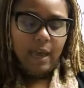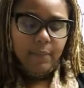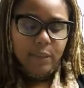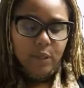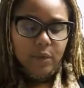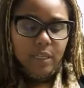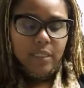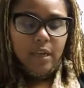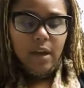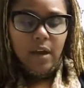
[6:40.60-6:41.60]
So
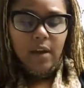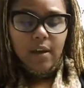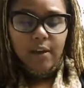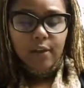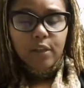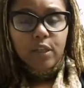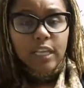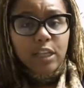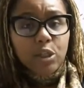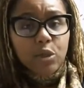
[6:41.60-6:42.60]
these are
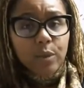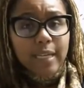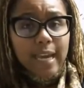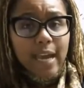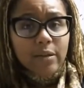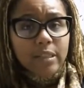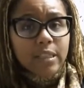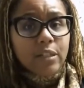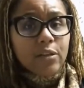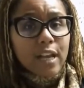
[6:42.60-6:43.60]
each 20
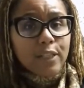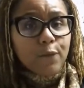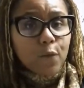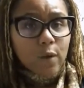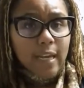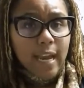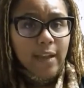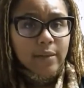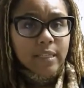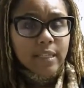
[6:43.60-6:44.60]
ounces, so that's 40
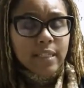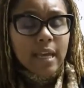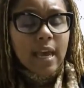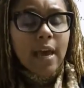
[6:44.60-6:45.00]
ounces.